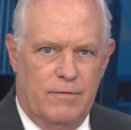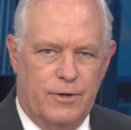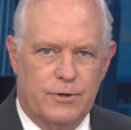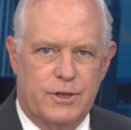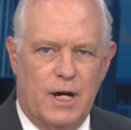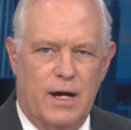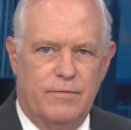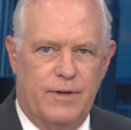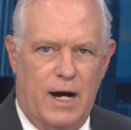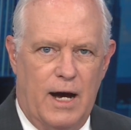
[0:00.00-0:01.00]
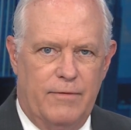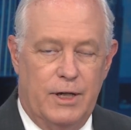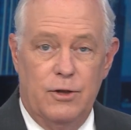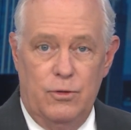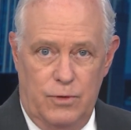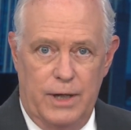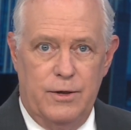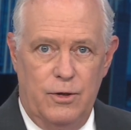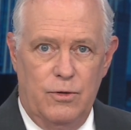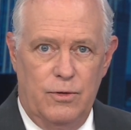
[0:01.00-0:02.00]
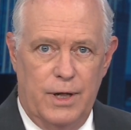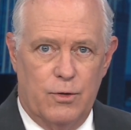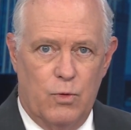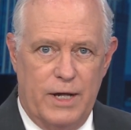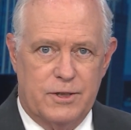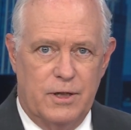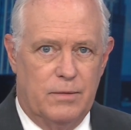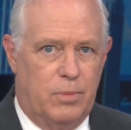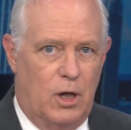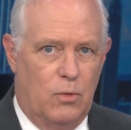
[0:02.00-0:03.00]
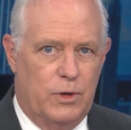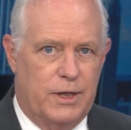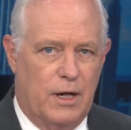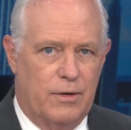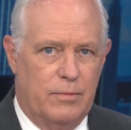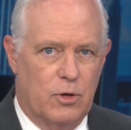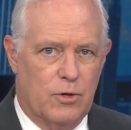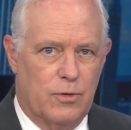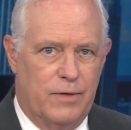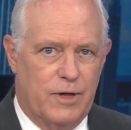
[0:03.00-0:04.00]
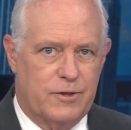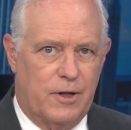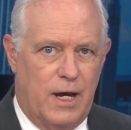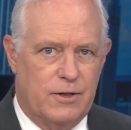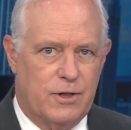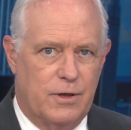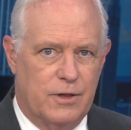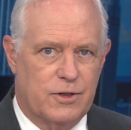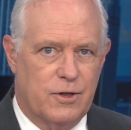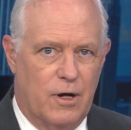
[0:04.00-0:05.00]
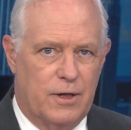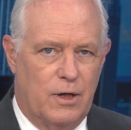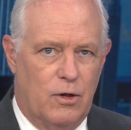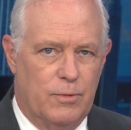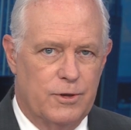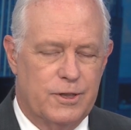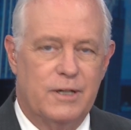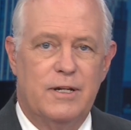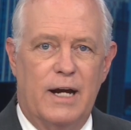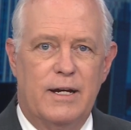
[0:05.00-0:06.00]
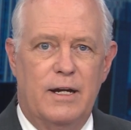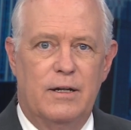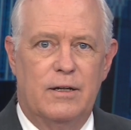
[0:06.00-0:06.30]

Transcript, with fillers: First on five and new at noon, an arrest in a Baldwin County murder investigation that started almost a decade